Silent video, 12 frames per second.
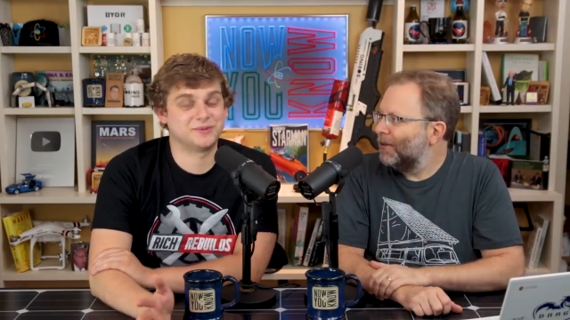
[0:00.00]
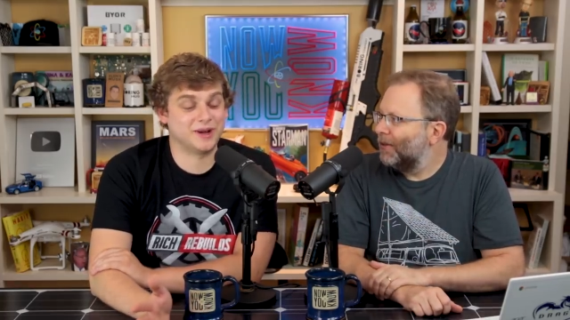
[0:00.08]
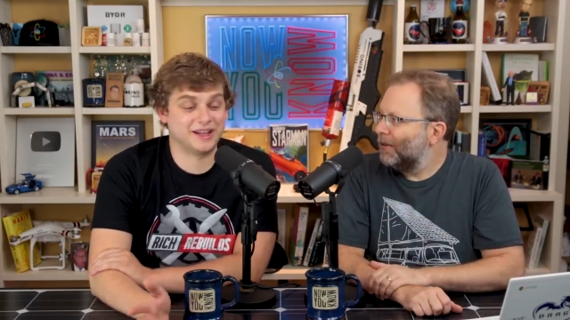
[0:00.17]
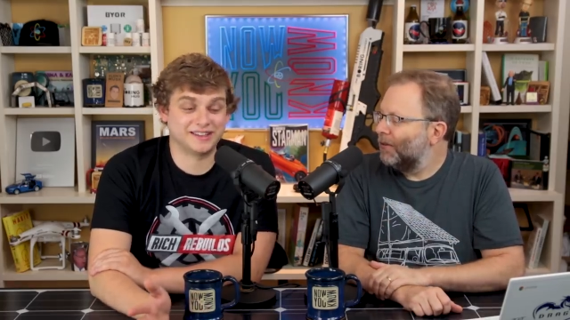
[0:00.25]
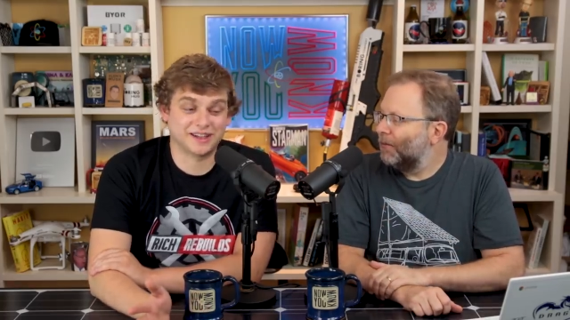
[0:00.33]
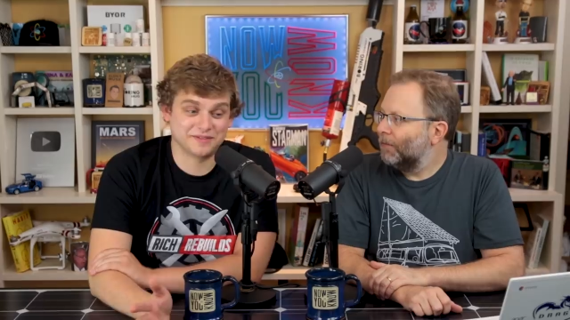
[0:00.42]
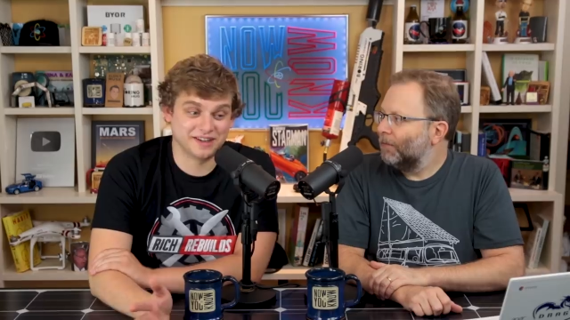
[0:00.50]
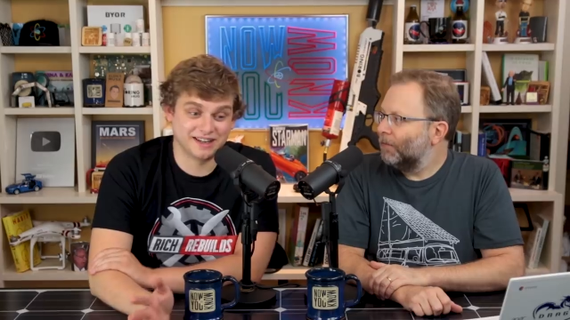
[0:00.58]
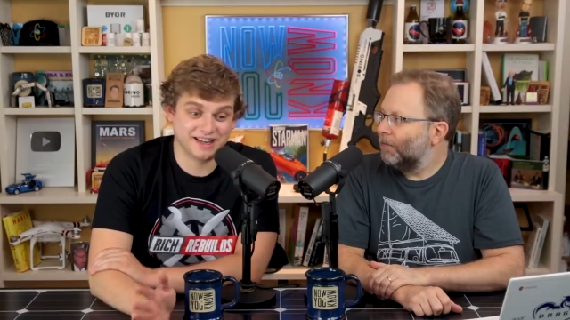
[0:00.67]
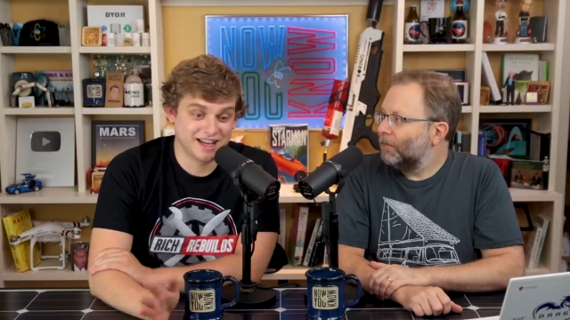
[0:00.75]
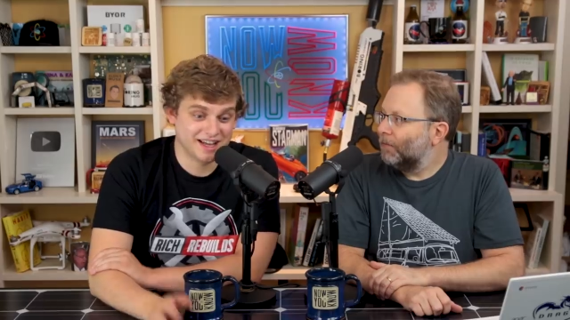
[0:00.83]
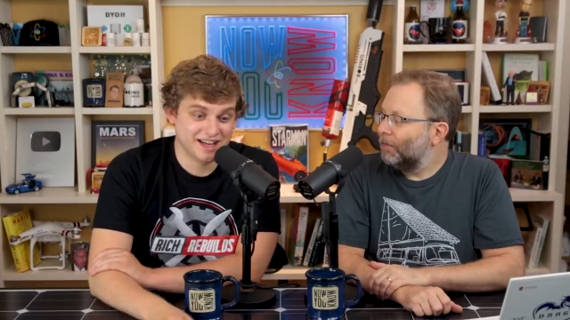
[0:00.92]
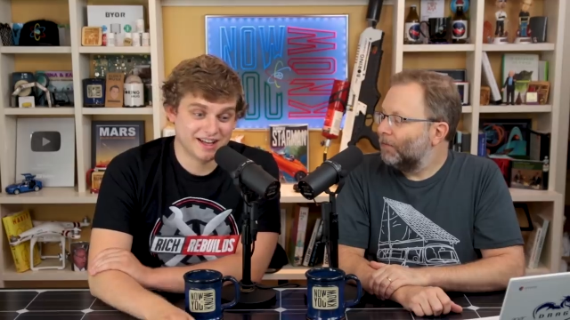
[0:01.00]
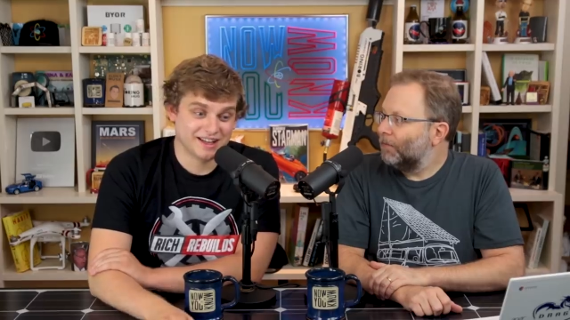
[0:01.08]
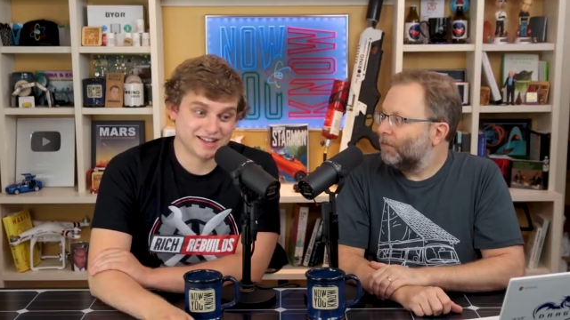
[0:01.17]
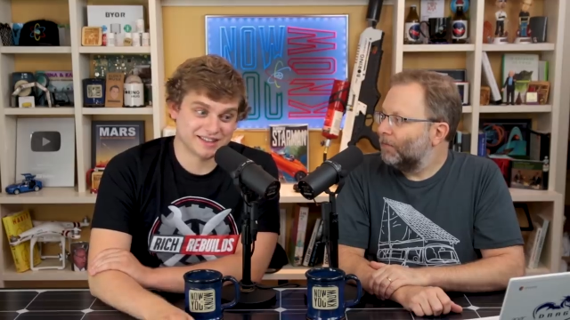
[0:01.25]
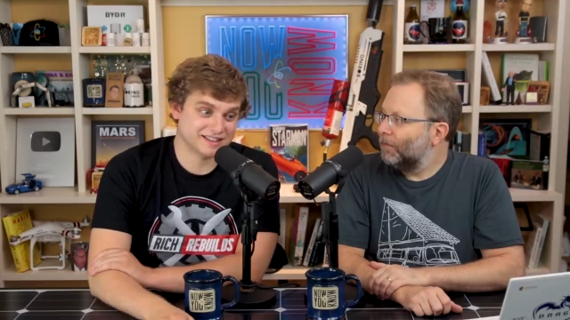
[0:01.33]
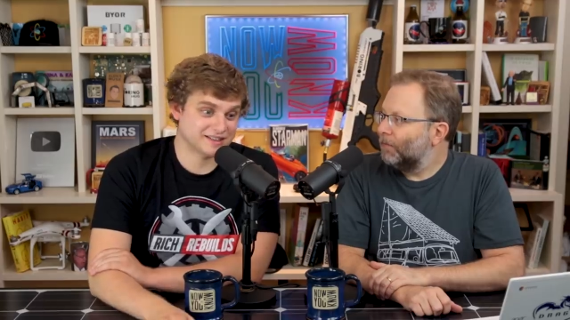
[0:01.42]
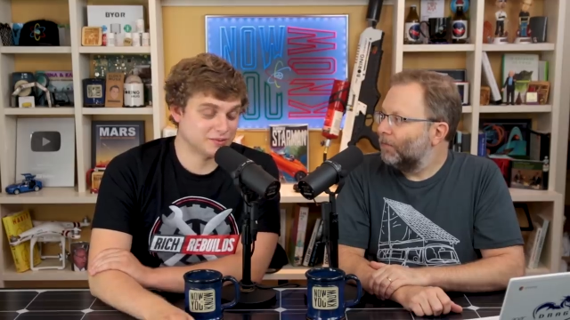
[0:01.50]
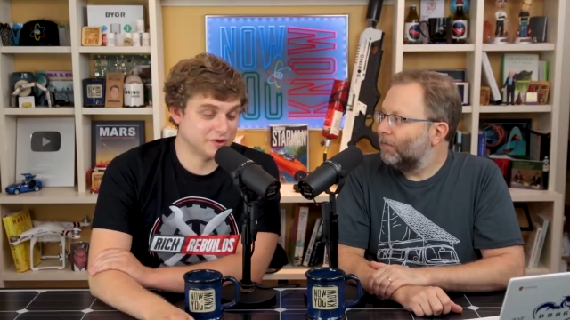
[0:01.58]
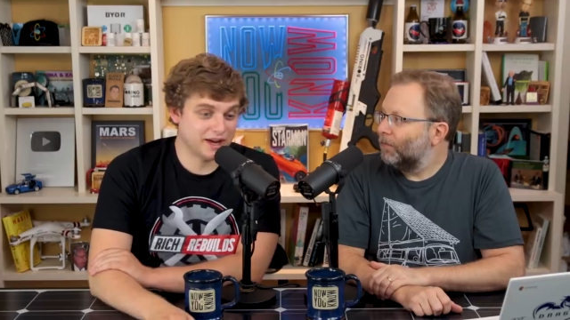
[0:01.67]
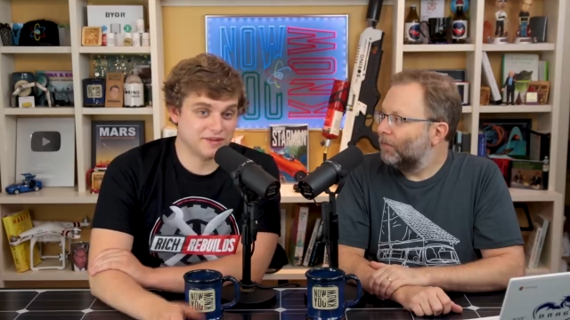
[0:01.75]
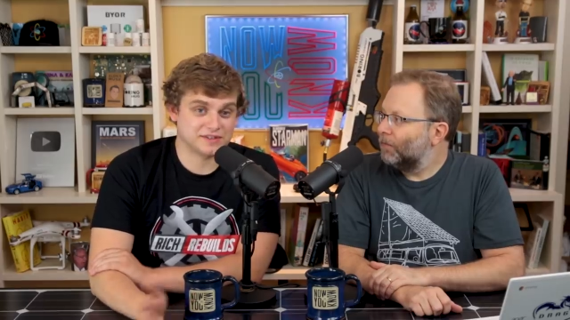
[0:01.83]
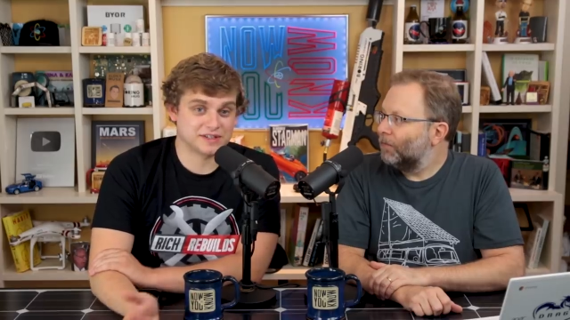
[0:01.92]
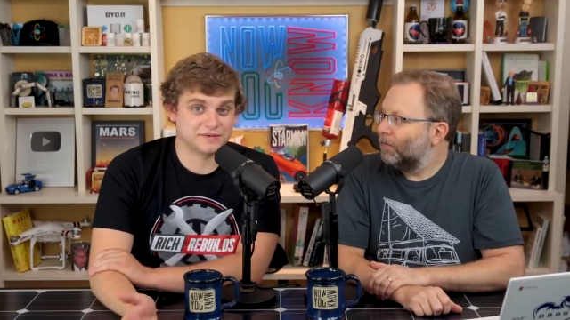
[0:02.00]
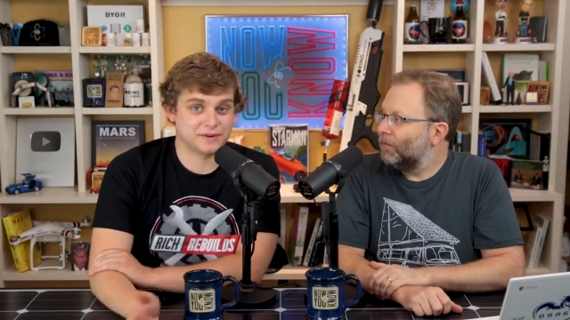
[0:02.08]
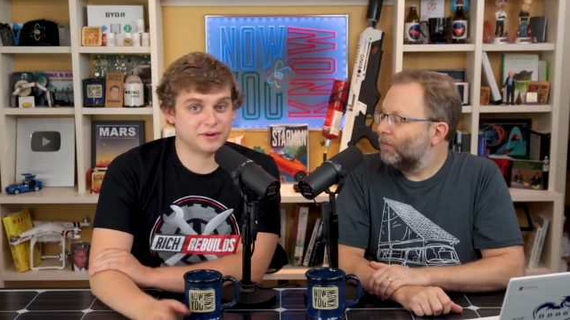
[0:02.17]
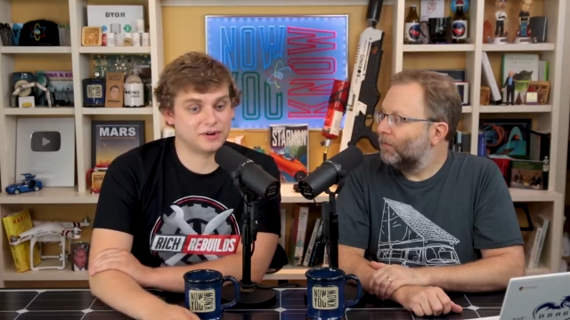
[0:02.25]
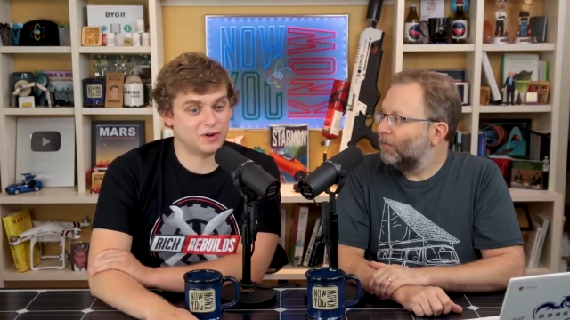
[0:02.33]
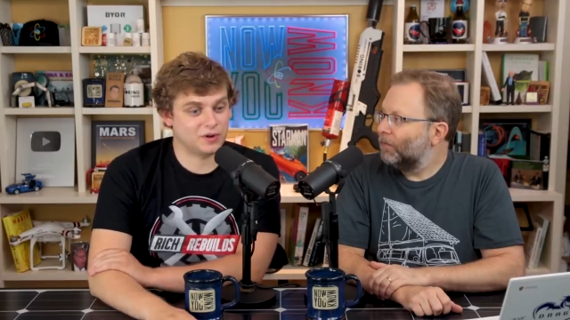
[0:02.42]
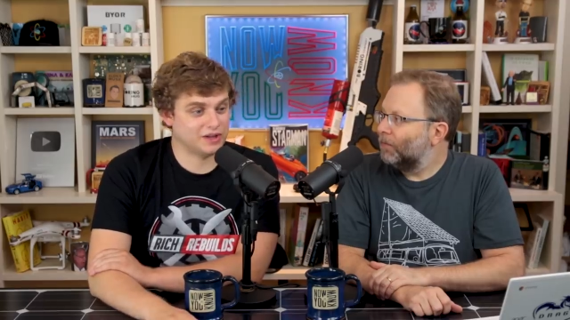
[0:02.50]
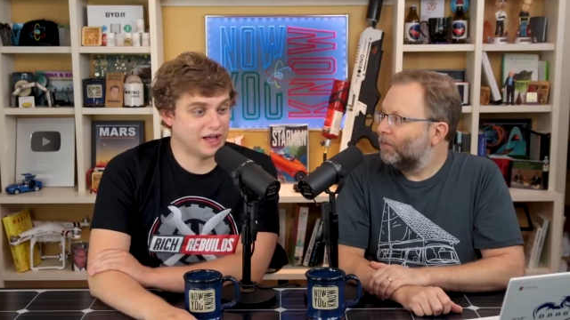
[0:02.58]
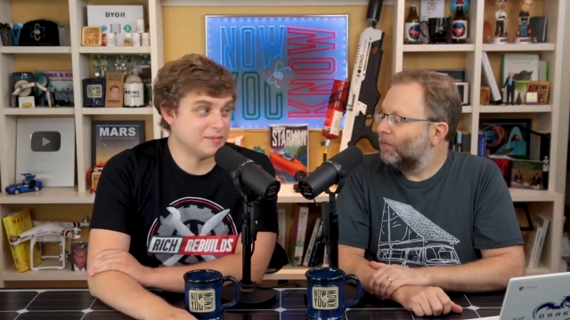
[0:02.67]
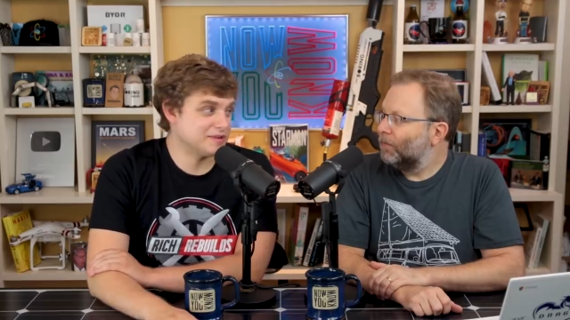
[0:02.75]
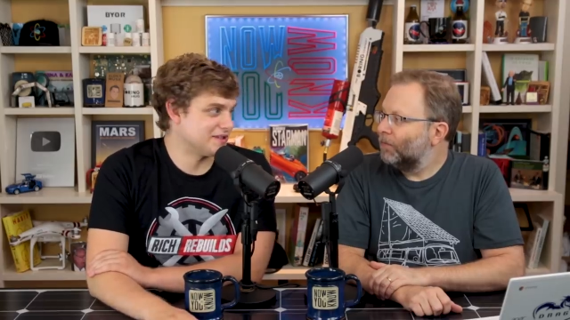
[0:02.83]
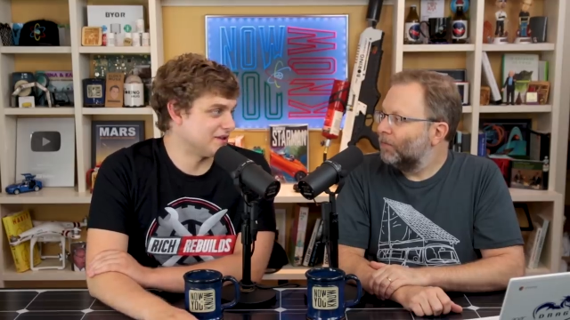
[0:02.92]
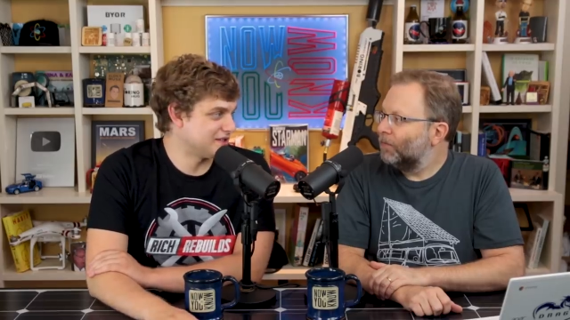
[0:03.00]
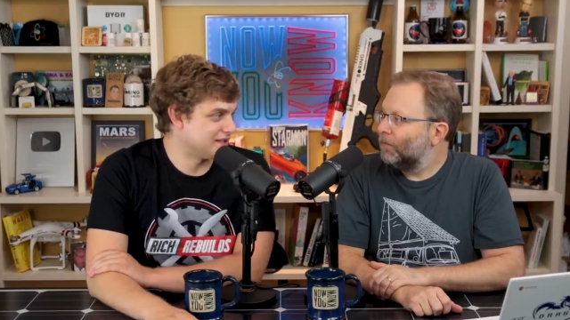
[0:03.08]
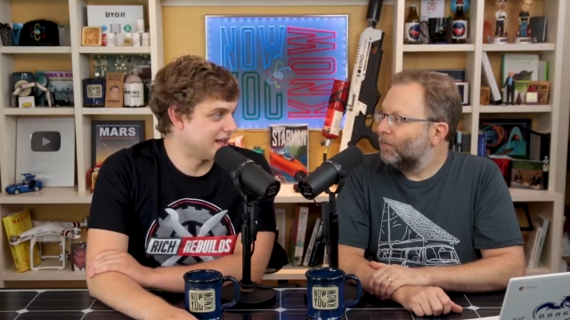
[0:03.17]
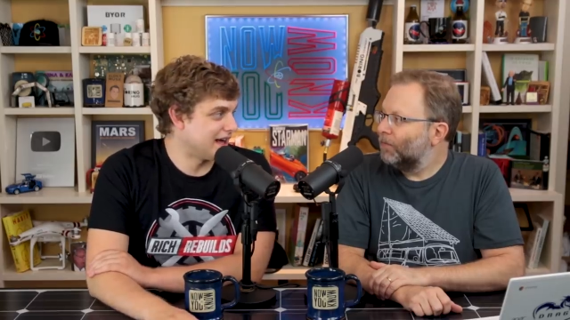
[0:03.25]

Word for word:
Speaker 1: well, I mean, uh, we'd have to devote a whole episode to